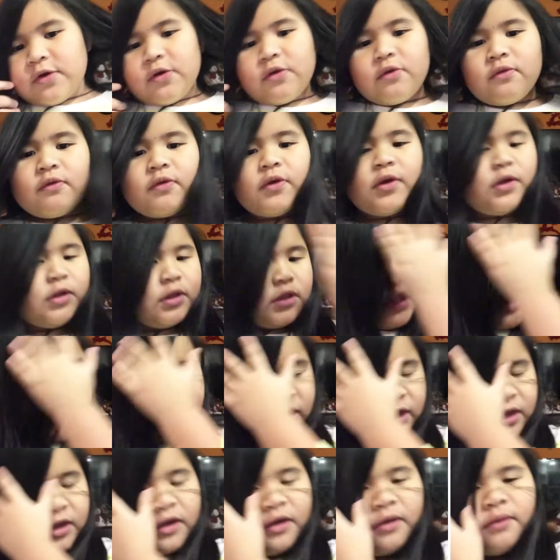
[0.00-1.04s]

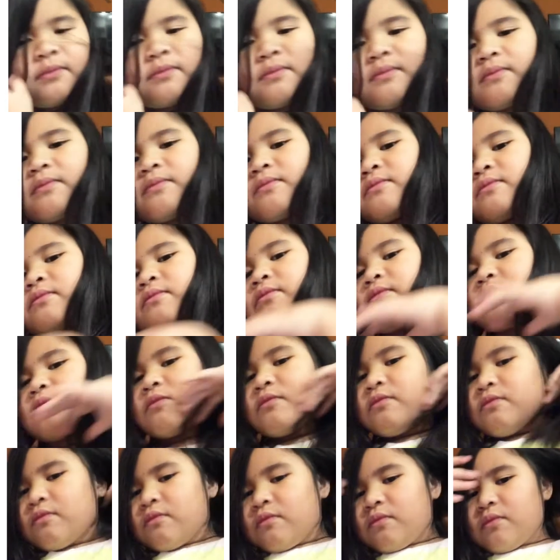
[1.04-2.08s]
really, um,
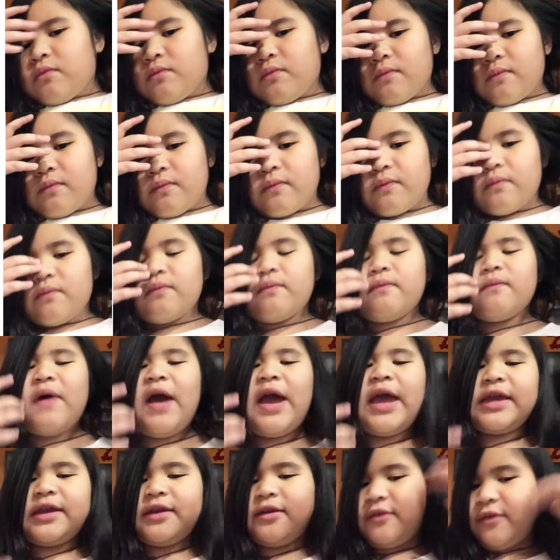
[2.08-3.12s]

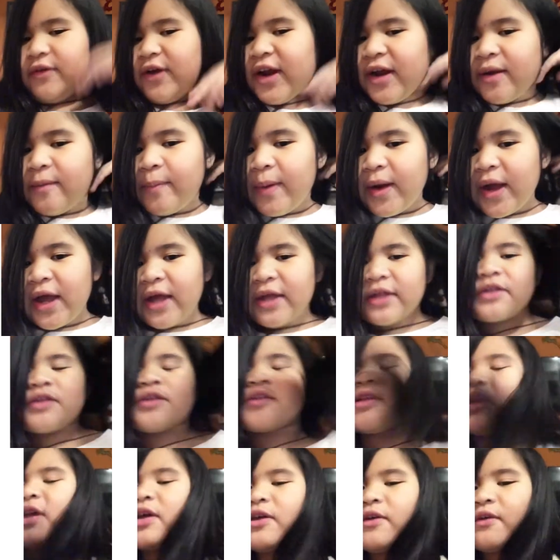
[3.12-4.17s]
my grandpa has a
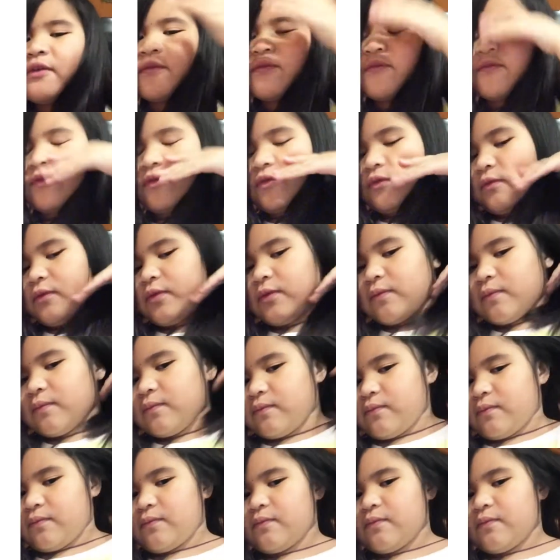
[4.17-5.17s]
lot of, um,